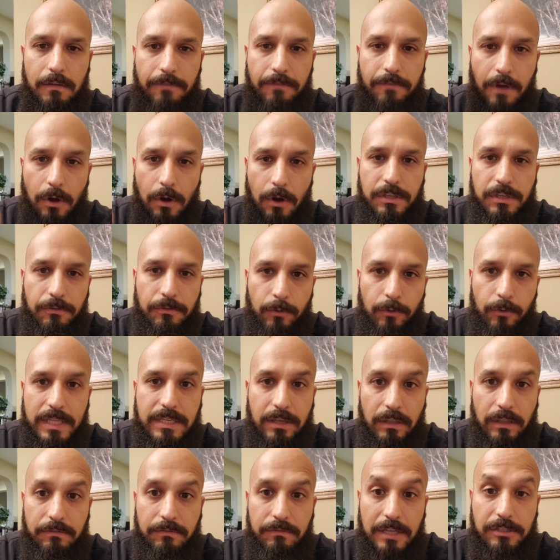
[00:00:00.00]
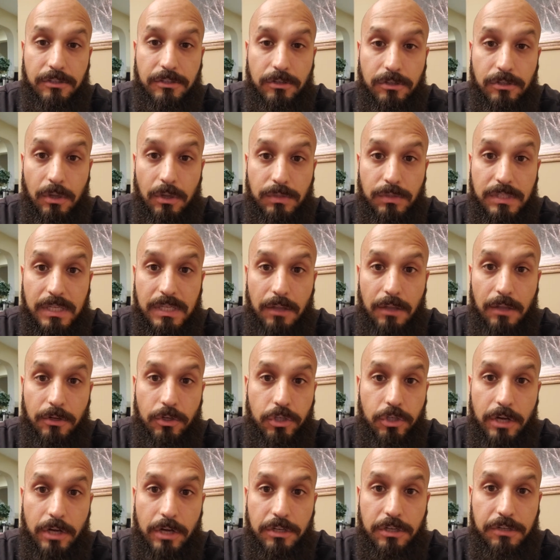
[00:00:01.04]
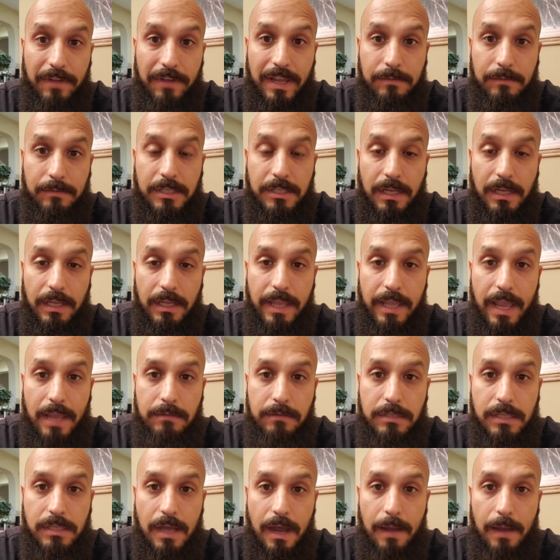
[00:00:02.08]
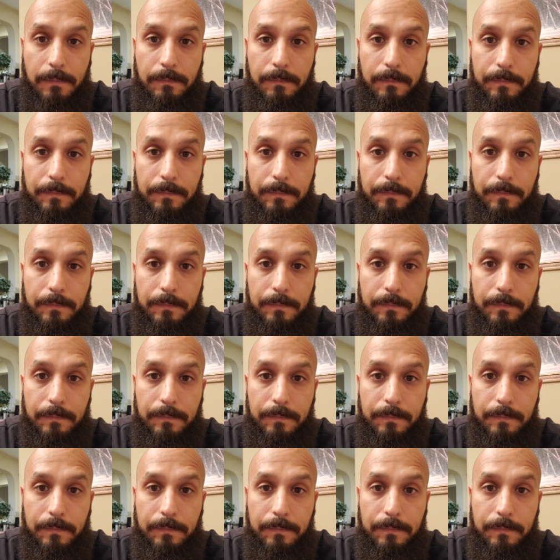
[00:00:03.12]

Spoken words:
Folks, if retail investors don't sell their shares of AMC and GameStop,